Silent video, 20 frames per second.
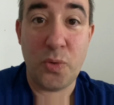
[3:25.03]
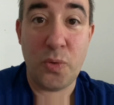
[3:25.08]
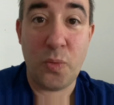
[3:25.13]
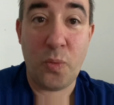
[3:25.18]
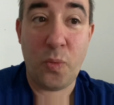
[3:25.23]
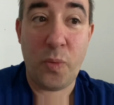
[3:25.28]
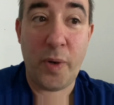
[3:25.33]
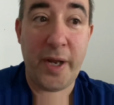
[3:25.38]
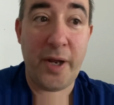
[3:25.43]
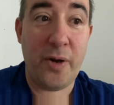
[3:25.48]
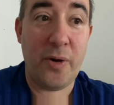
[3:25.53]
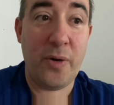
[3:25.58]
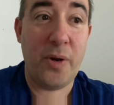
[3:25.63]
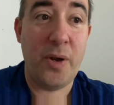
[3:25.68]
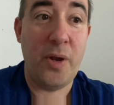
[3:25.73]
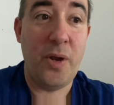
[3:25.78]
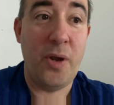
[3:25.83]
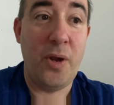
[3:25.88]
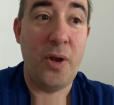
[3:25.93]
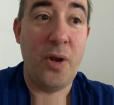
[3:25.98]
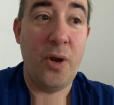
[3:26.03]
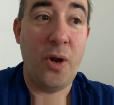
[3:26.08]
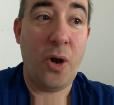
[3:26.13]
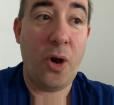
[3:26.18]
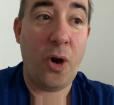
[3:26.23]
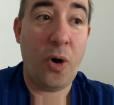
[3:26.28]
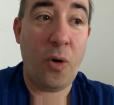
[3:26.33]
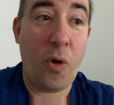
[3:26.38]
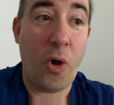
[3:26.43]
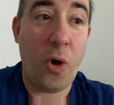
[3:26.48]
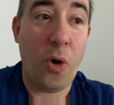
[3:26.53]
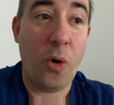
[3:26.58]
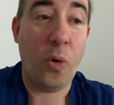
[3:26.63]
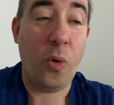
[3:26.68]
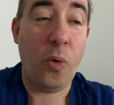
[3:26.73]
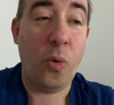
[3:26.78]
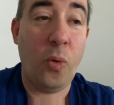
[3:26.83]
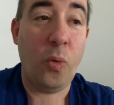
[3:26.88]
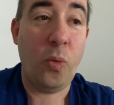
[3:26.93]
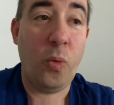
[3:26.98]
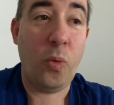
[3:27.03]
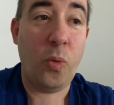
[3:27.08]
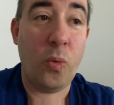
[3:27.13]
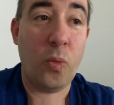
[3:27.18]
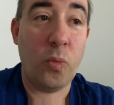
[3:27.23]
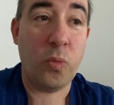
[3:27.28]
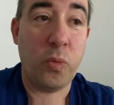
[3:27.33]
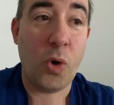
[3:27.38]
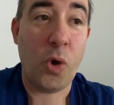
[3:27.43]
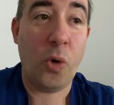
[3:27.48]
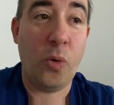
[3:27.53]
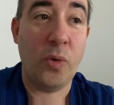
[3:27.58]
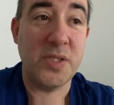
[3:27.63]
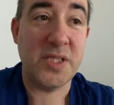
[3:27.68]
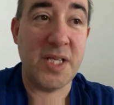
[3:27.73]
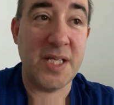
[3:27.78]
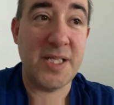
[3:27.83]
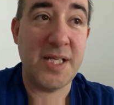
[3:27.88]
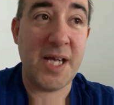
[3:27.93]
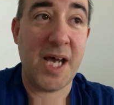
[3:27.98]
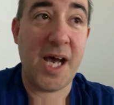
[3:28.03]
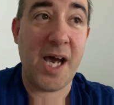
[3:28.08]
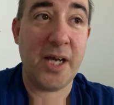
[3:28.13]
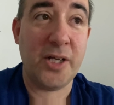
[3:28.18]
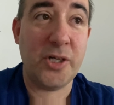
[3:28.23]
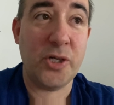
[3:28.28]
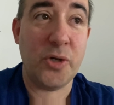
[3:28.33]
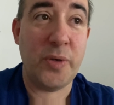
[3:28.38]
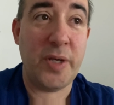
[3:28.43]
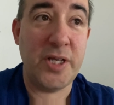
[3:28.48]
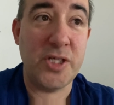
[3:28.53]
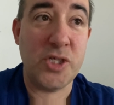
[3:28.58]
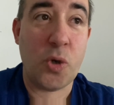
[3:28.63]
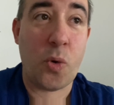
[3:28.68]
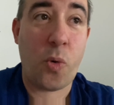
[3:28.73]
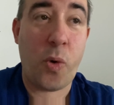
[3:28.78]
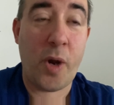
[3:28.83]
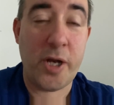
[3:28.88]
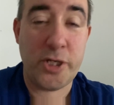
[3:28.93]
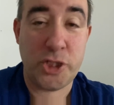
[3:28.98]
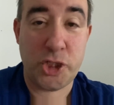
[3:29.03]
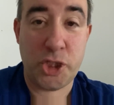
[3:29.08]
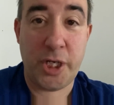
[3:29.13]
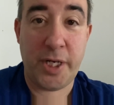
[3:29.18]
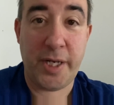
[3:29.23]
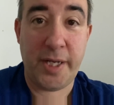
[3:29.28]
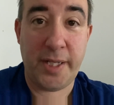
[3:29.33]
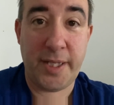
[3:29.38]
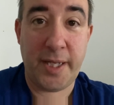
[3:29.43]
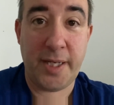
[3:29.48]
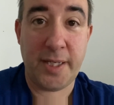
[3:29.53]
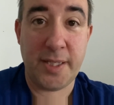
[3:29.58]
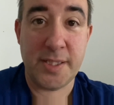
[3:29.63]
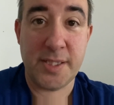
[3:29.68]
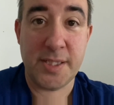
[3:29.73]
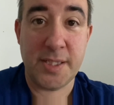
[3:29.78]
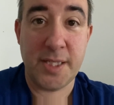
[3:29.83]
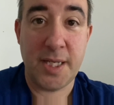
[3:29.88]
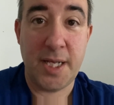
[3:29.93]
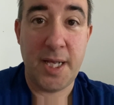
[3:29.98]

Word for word: where her whole role as a doctor is questioning things.